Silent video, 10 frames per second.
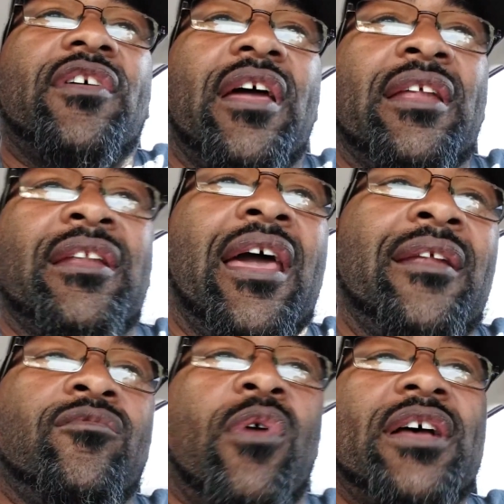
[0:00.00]

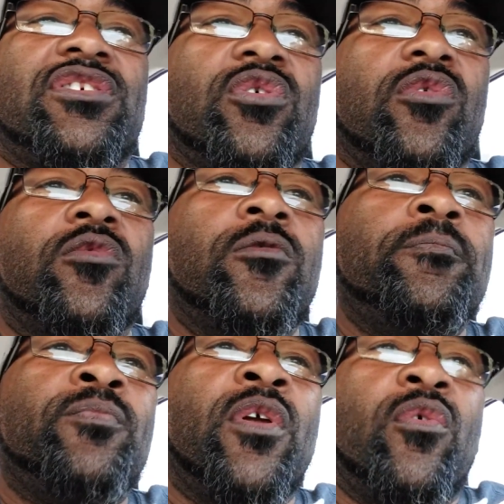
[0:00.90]
and wrestle
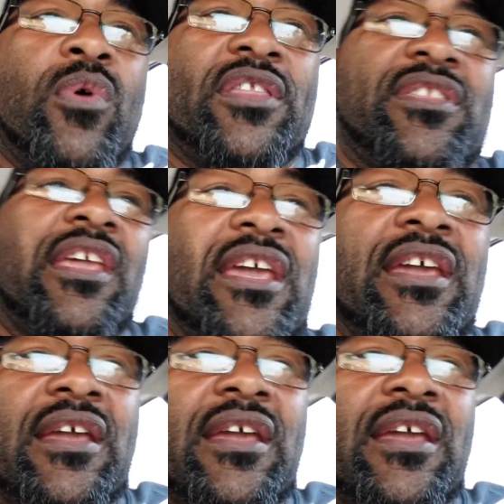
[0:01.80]
with the